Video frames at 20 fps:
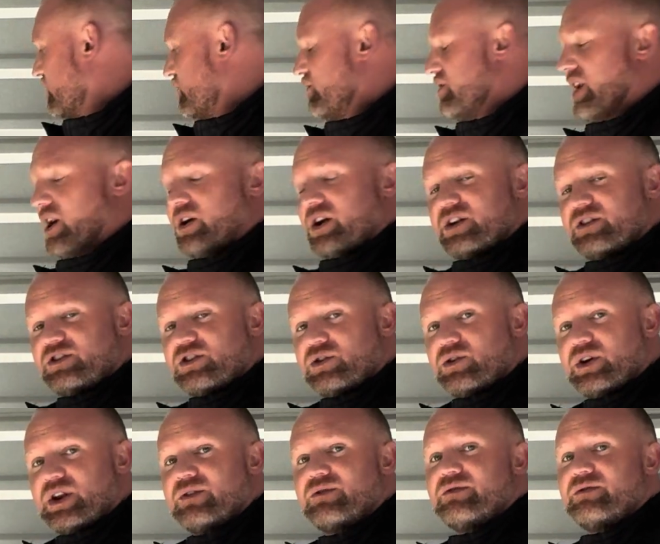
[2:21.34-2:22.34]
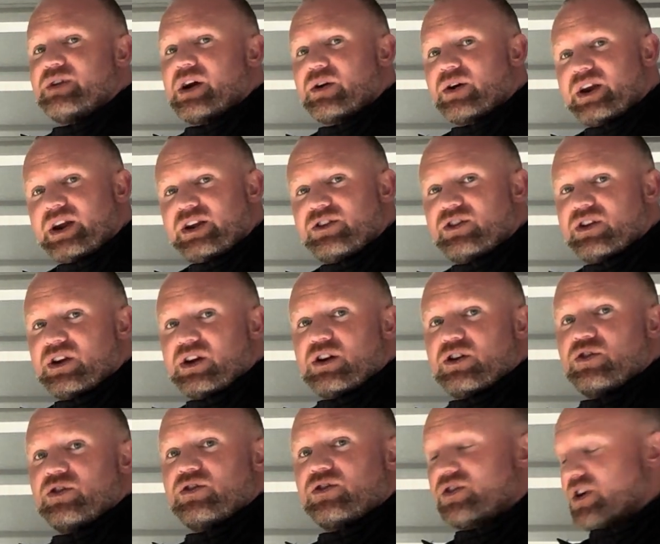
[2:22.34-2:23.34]
very intuitive, very easy to
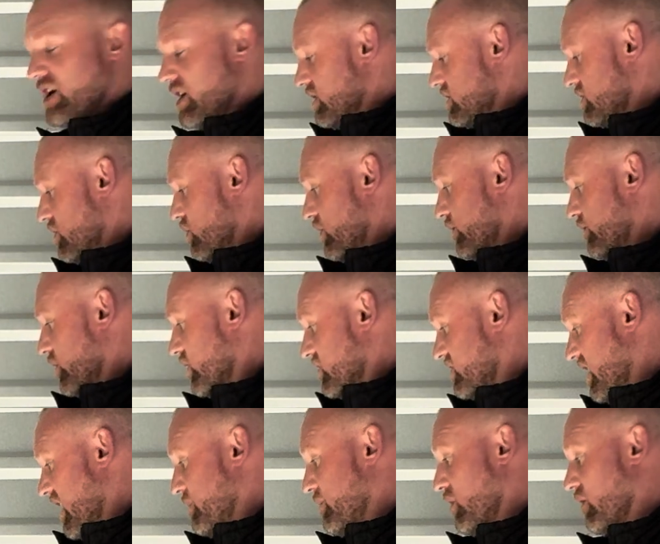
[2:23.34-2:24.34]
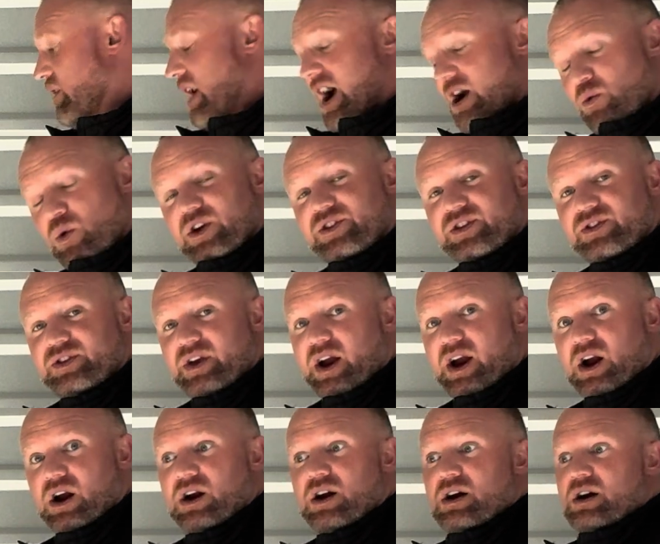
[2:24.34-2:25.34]
use. So for example, if I wasn't
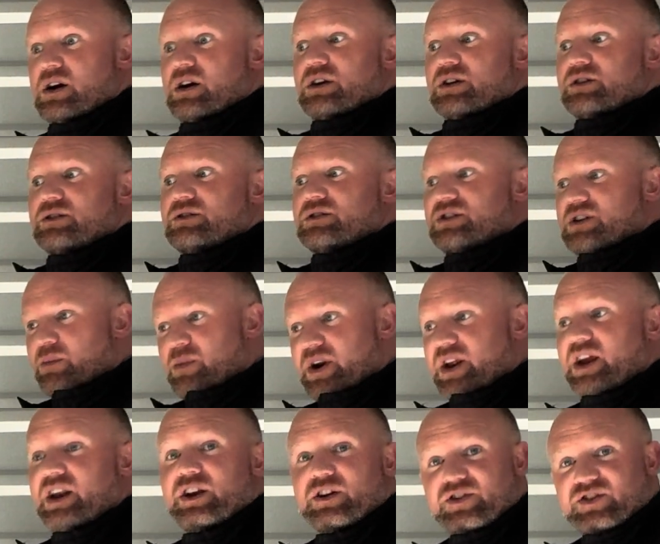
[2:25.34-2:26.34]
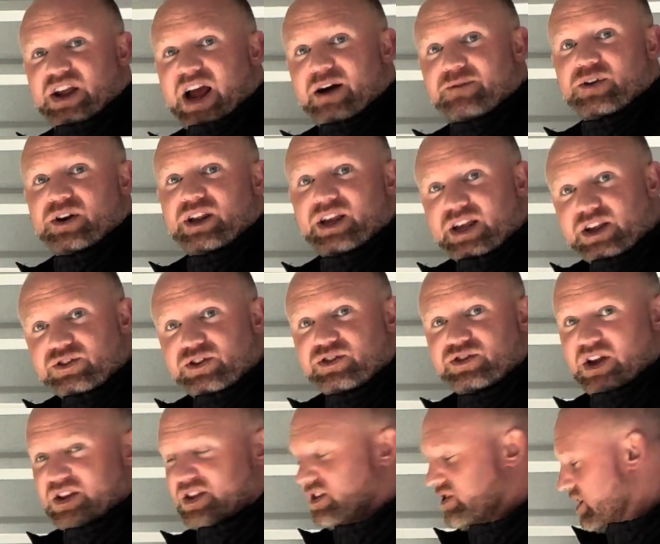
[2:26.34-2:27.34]
there, somebody in your staff could easily
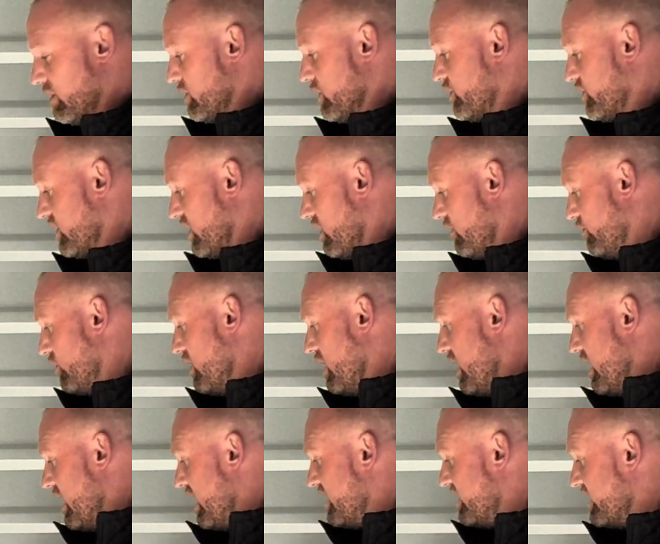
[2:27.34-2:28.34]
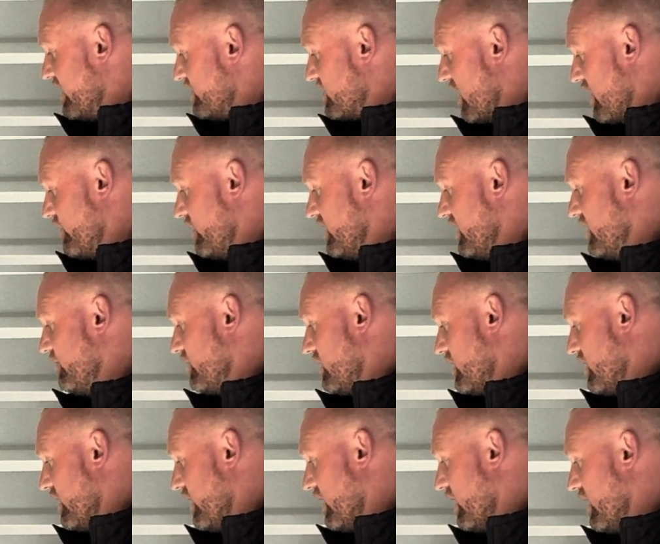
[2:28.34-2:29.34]
set this up himself. It does have even
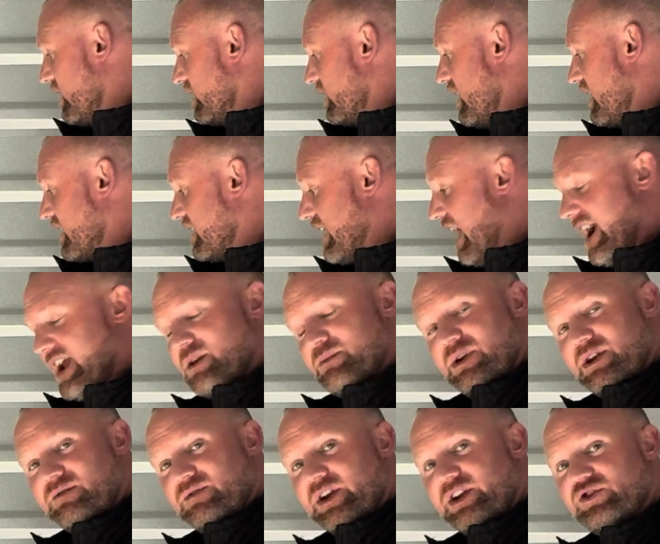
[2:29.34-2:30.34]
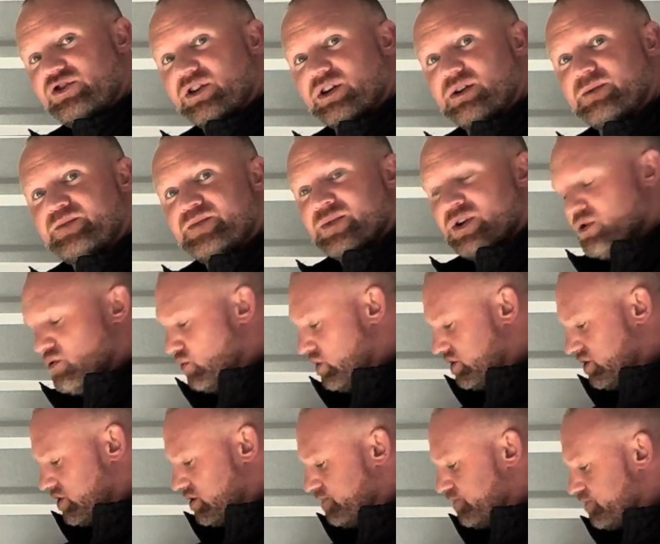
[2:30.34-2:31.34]
a guide me feature,
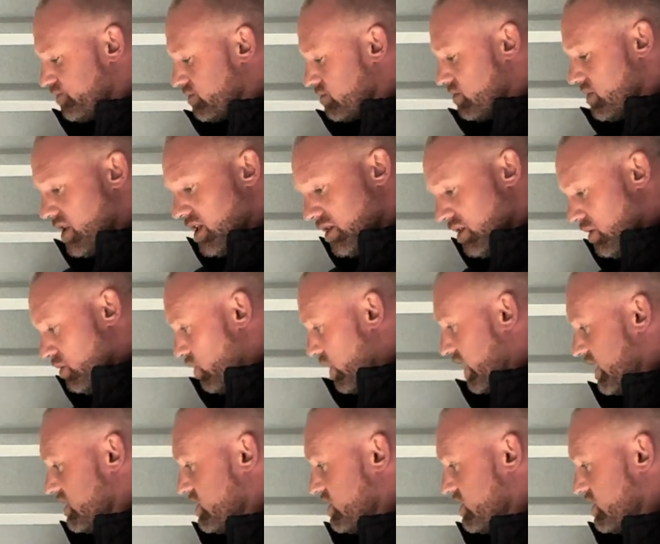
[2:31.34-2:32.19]
which they can